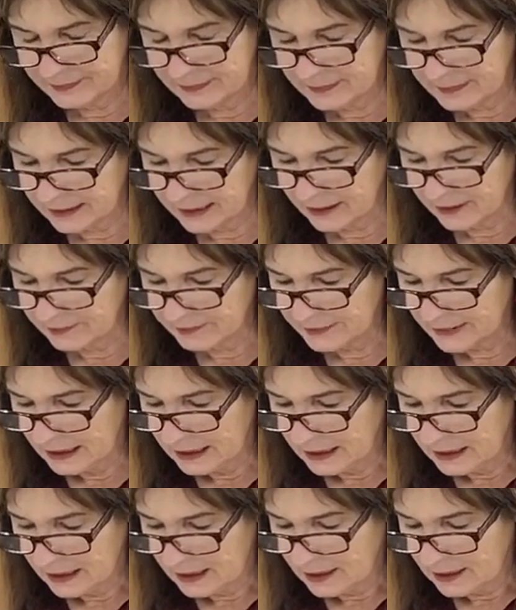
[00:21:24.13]
Now,
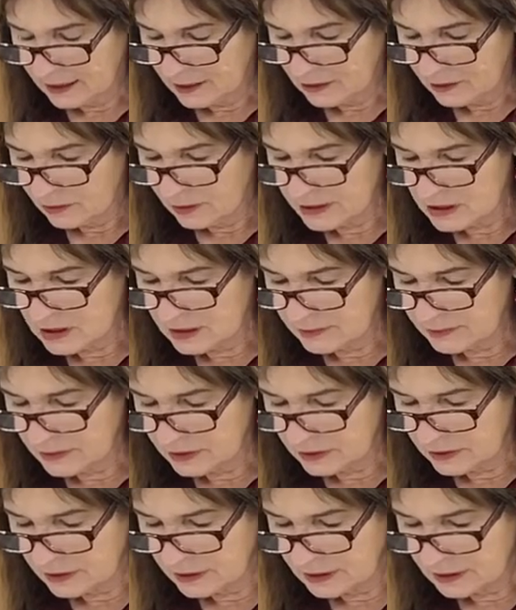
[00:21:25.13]
question
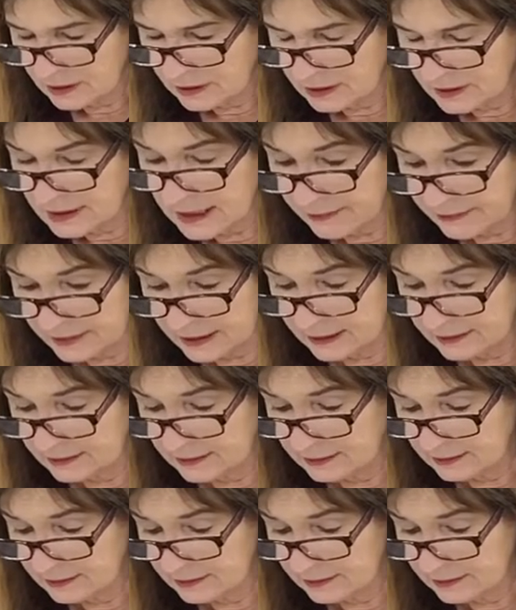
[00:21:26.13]
number 7.